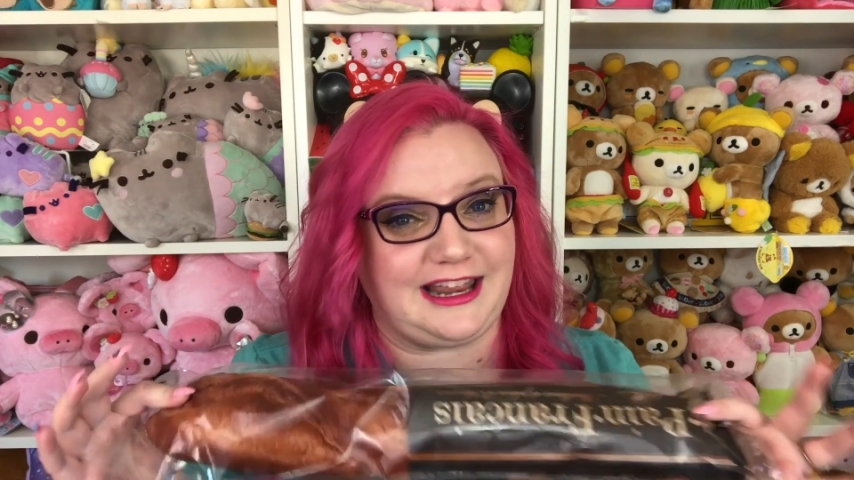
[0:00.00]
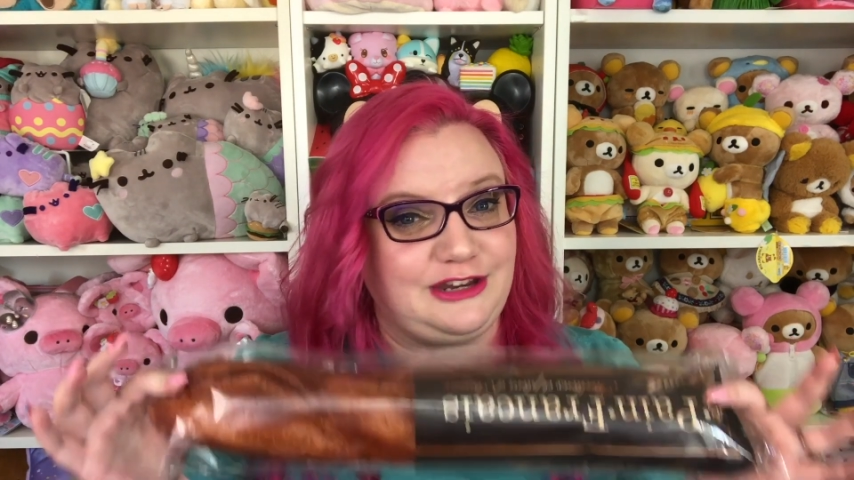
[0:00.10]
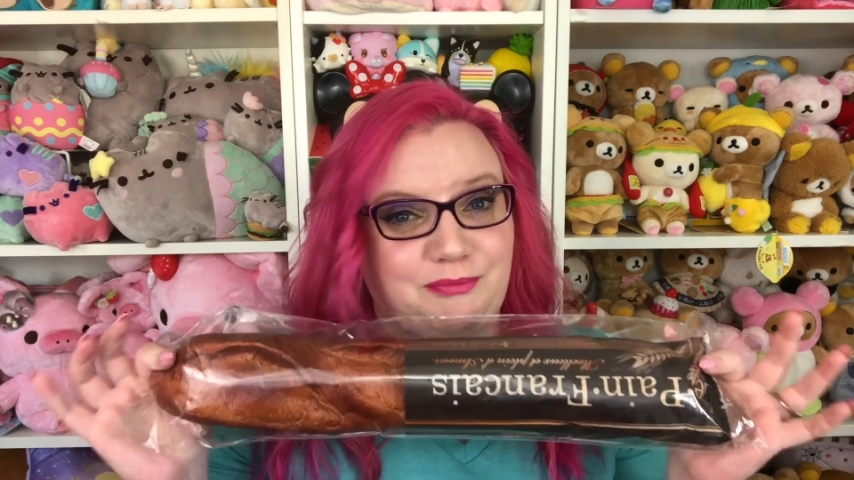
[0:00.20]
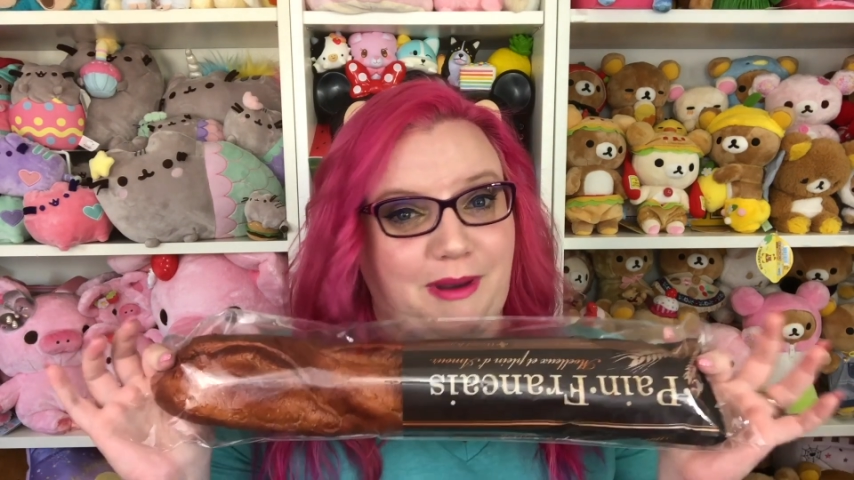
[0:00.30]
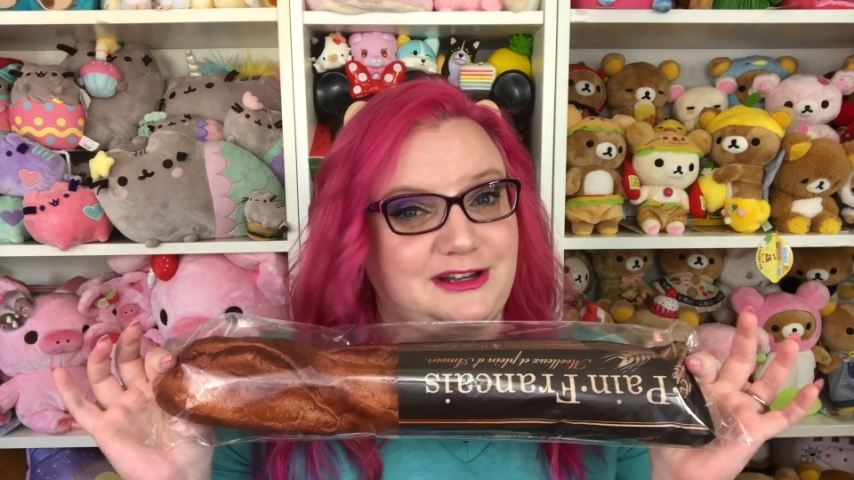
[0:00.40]
and
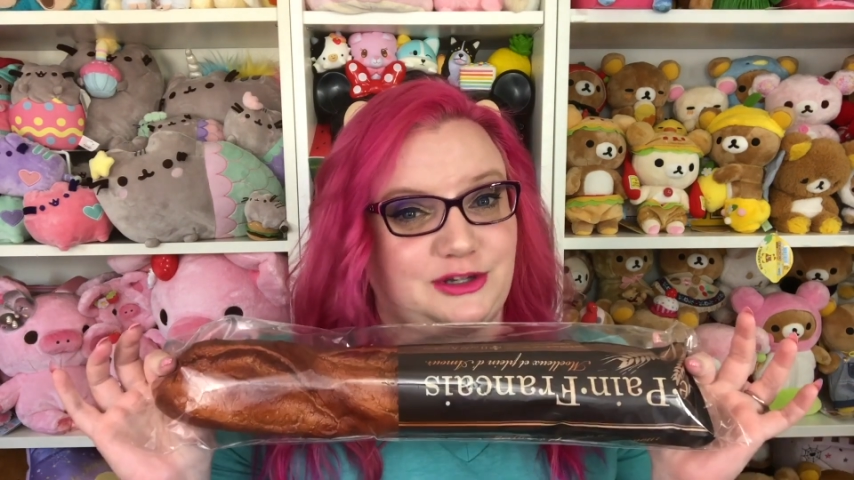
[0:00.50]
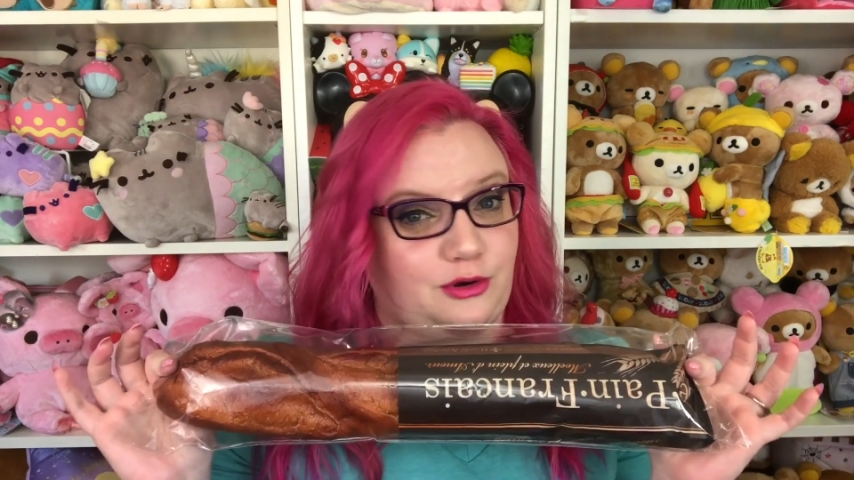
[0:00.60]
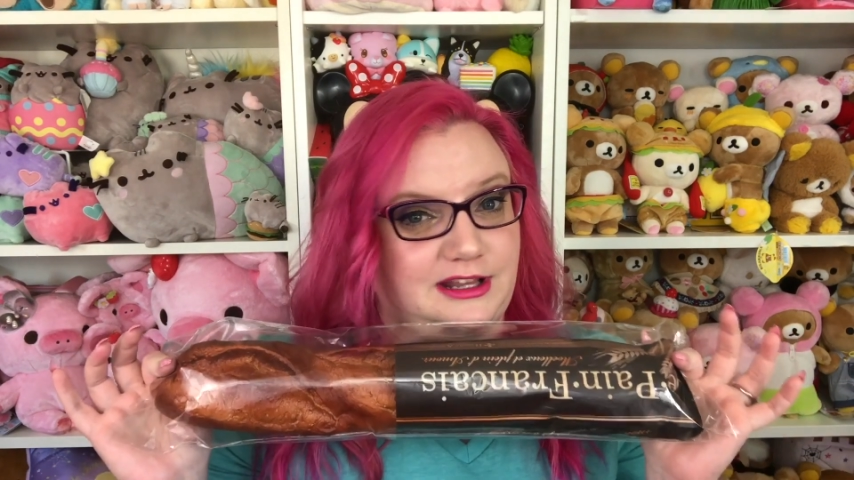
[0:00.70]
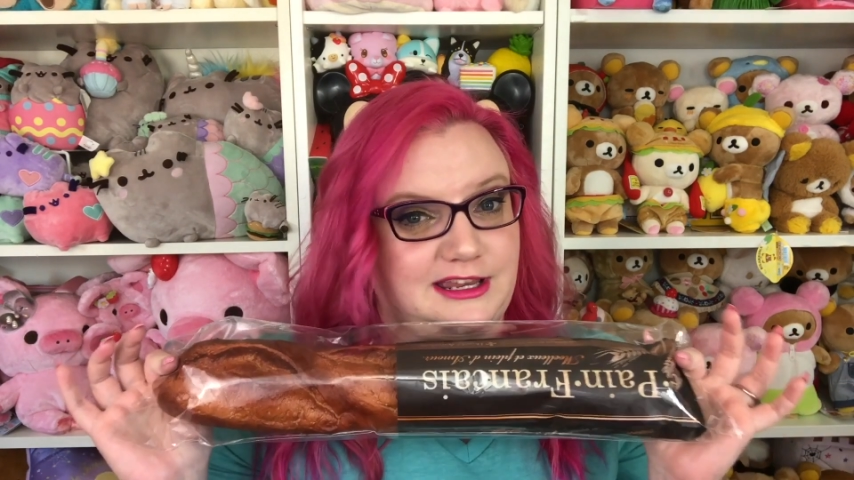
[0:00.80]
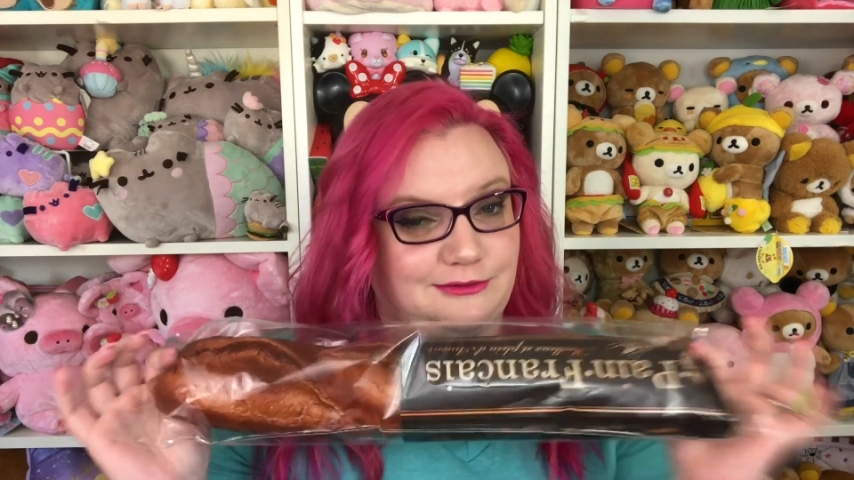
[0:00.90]
you could probably
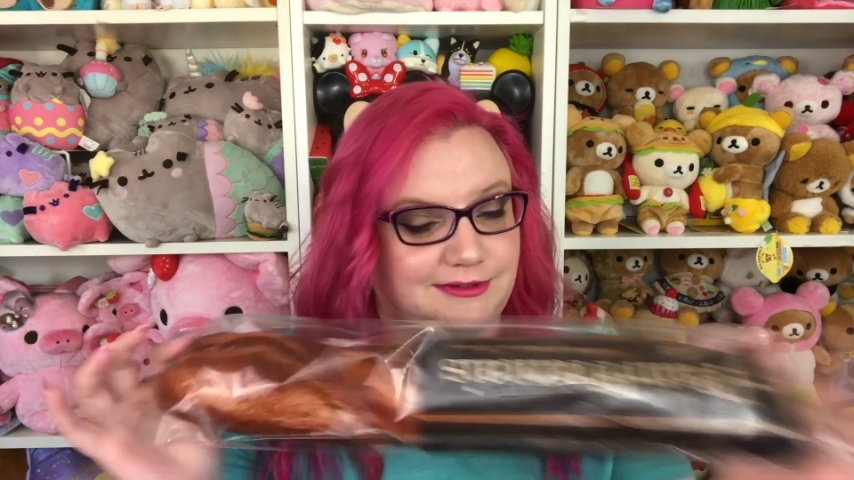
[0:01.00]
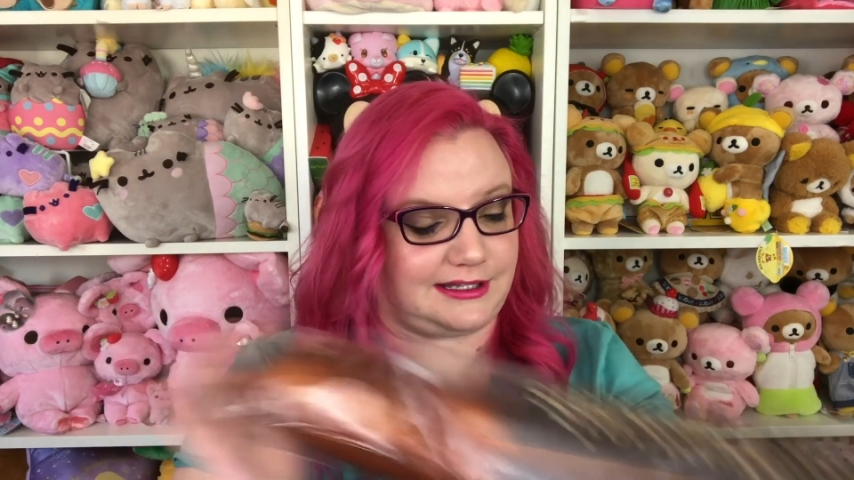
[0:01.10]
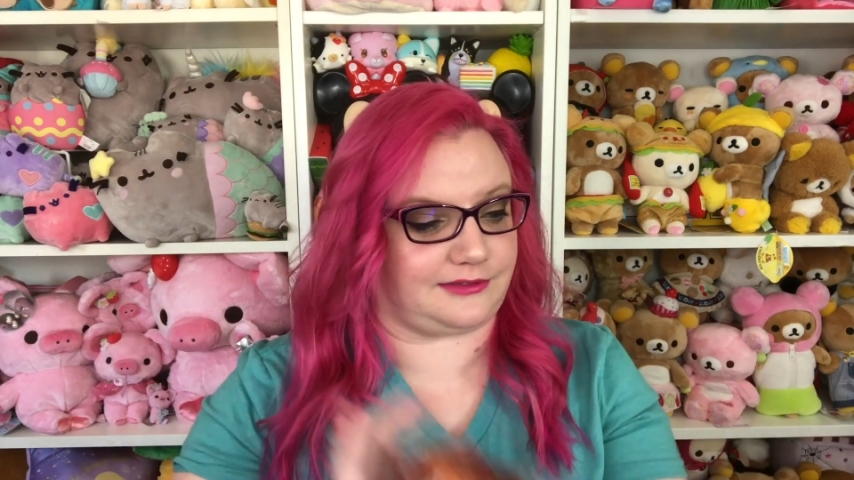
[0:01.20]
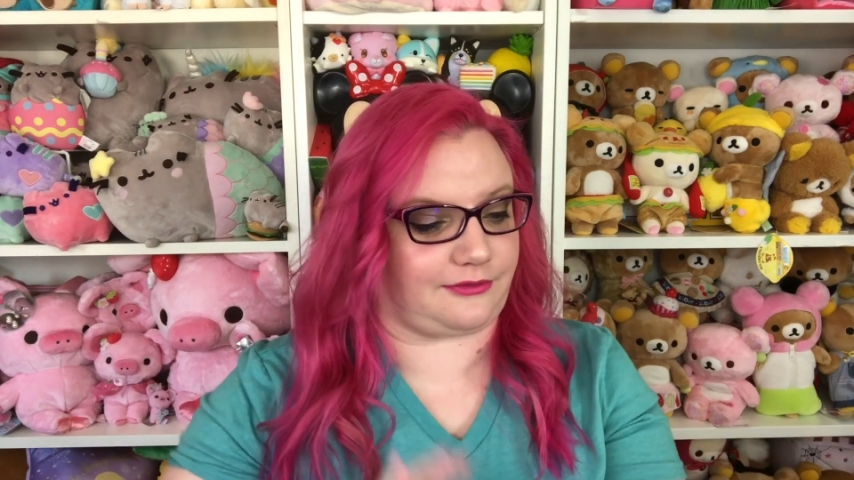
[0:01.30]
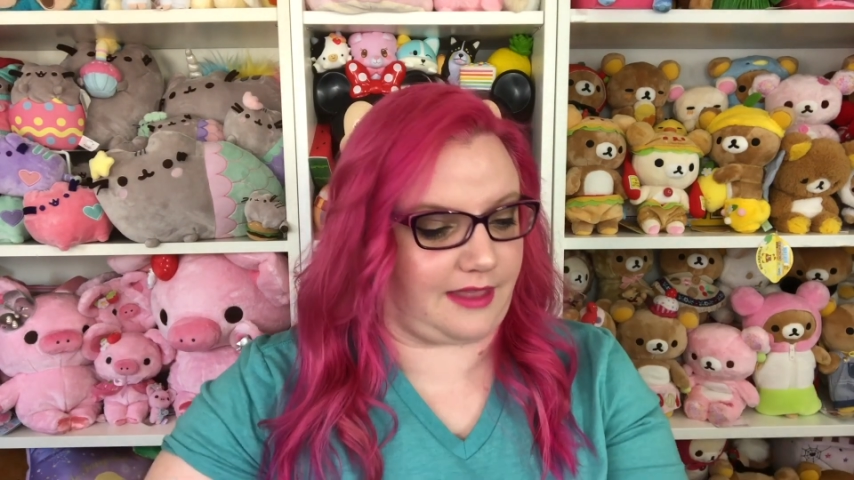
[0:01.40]
totally use
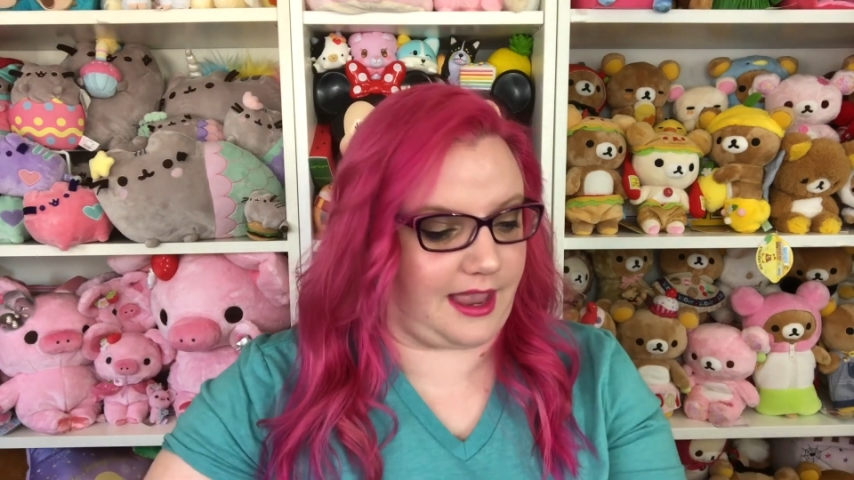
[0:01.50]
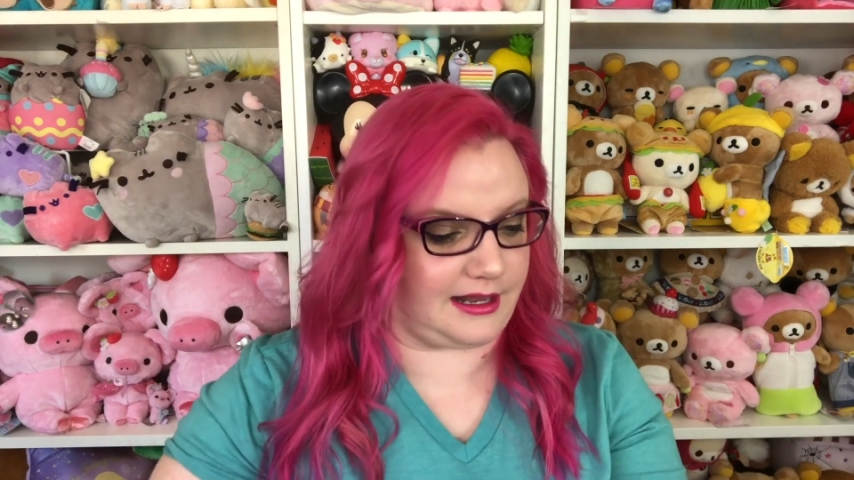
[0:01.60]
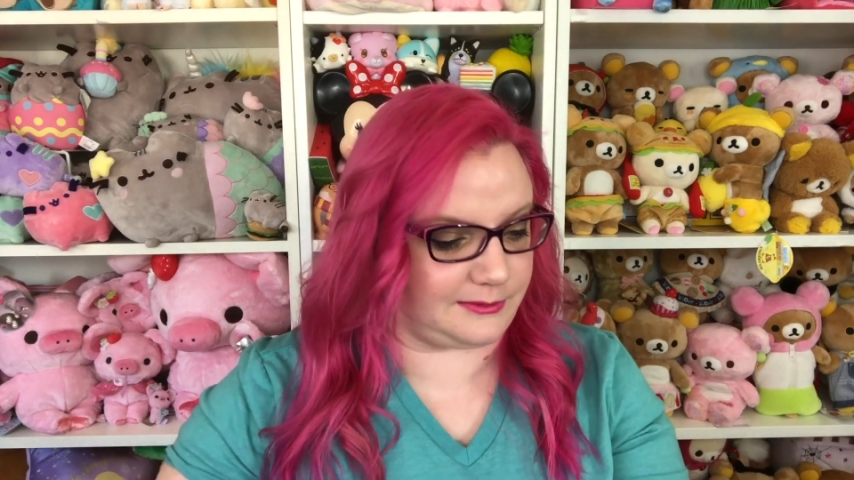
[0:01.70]
this for that